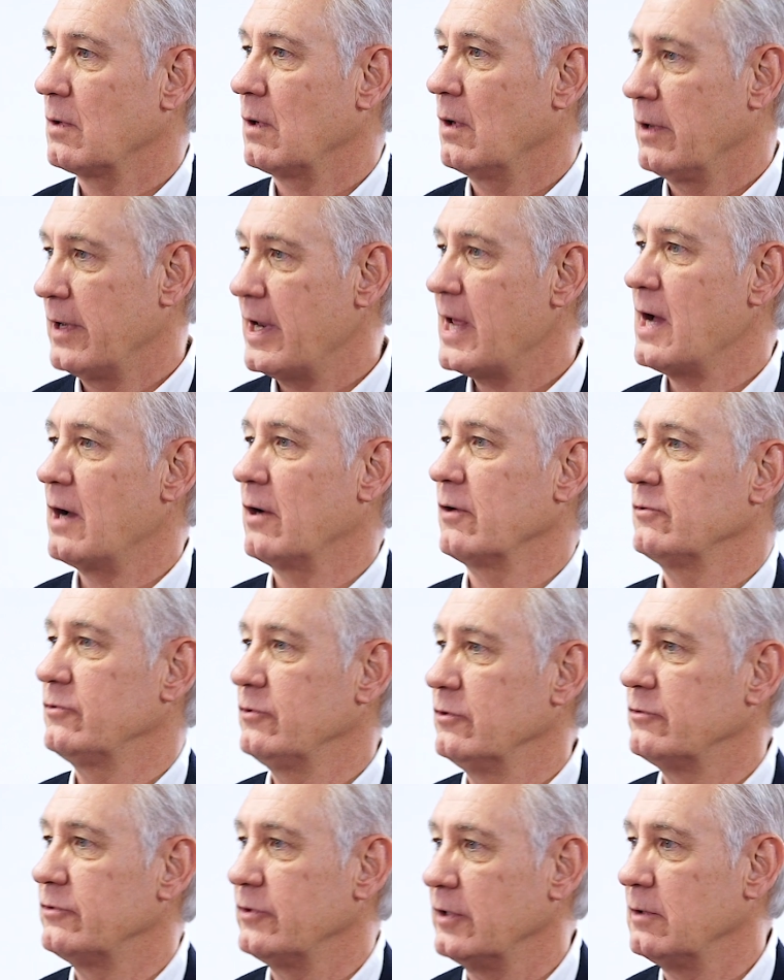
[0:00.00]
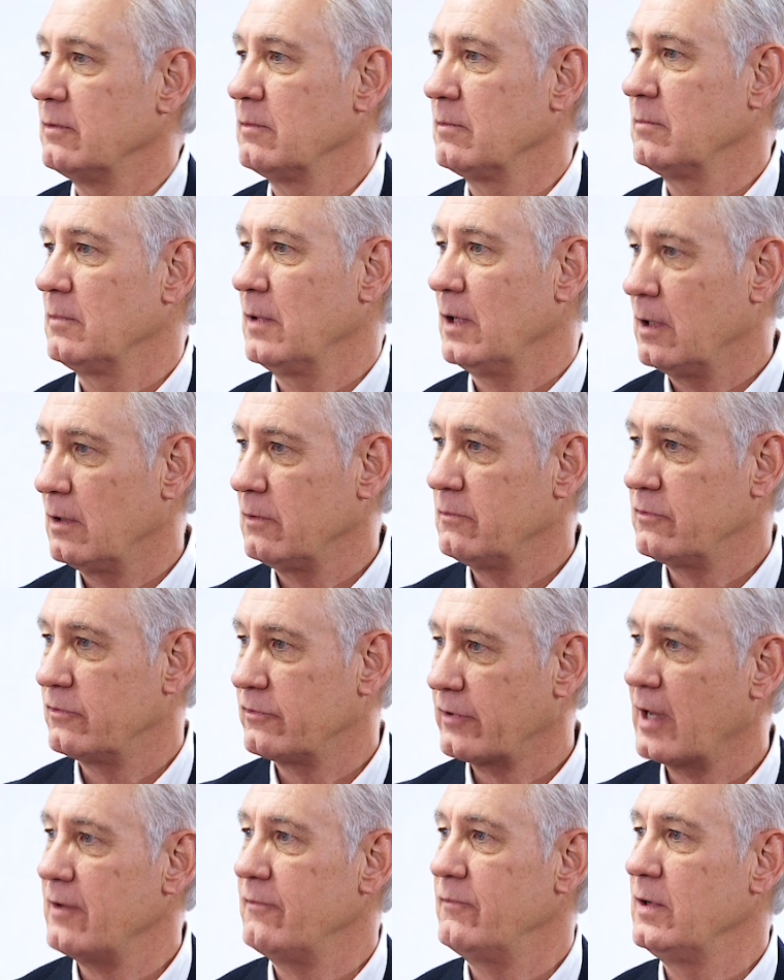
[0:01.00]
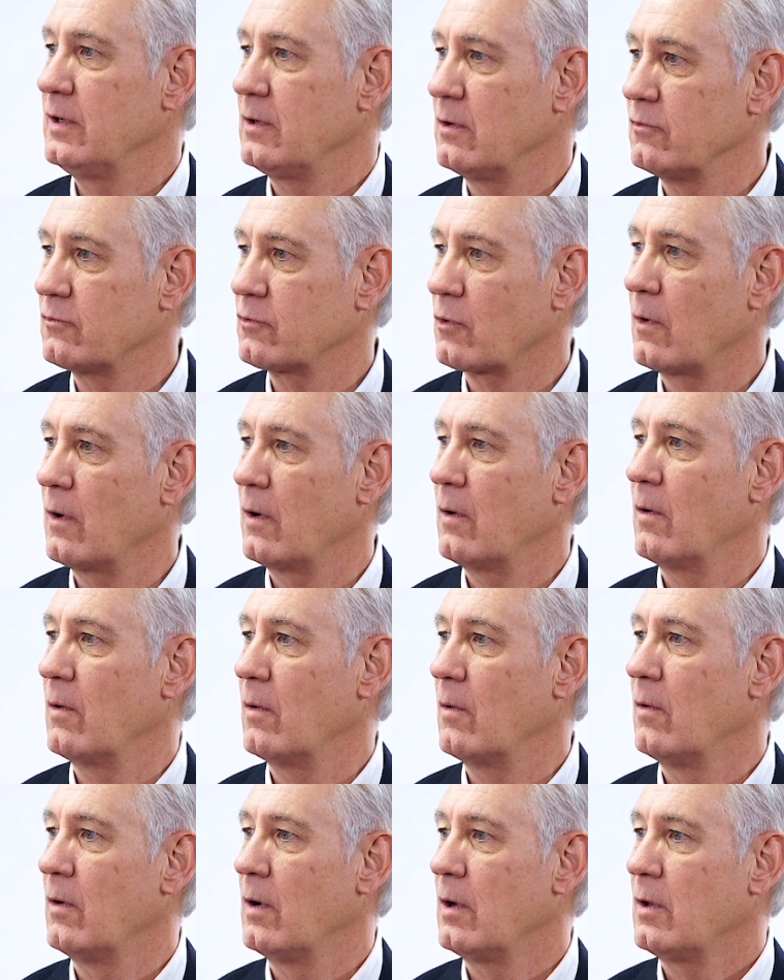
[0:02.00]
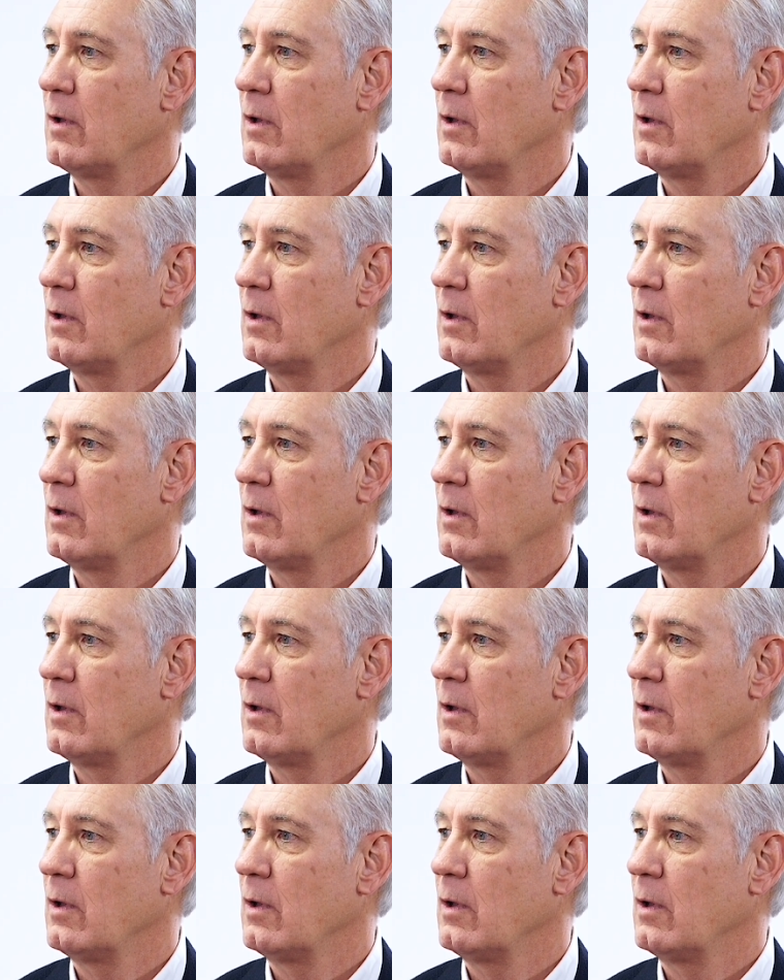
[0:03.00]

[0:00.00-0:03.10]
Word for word: analysis in, in safety control,